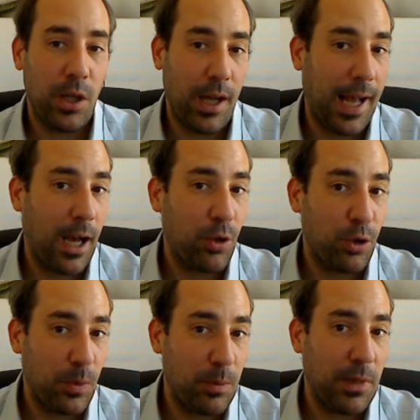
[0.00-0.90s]
How
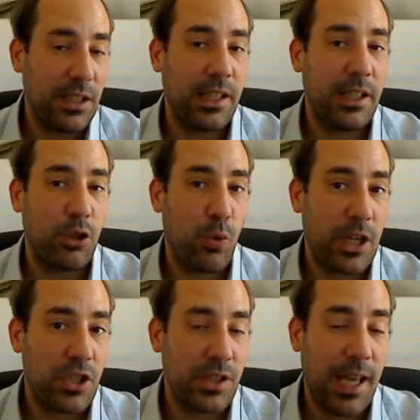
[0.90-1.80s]
could we make that
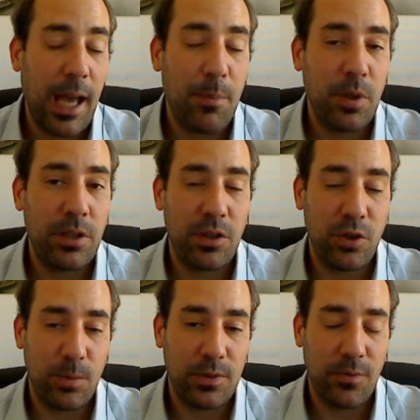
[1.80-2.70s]
interaction happen in
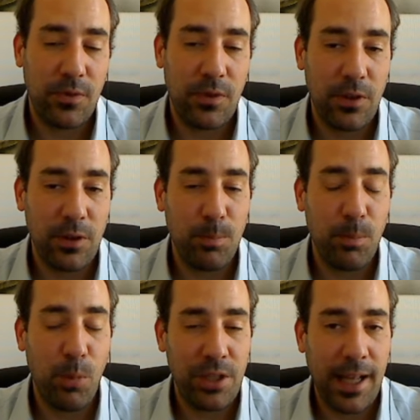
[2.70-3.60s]
terms of
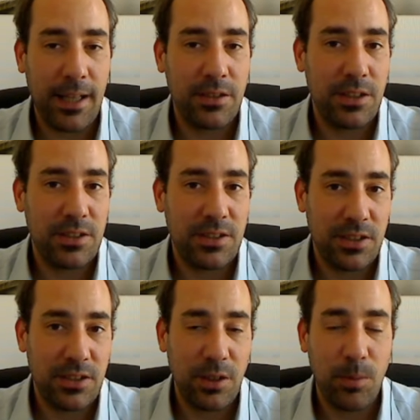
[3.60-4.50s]
modality,
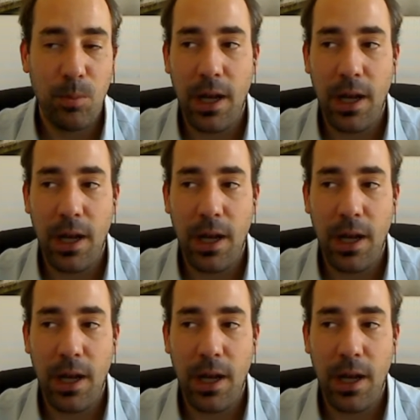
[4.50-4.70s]
system?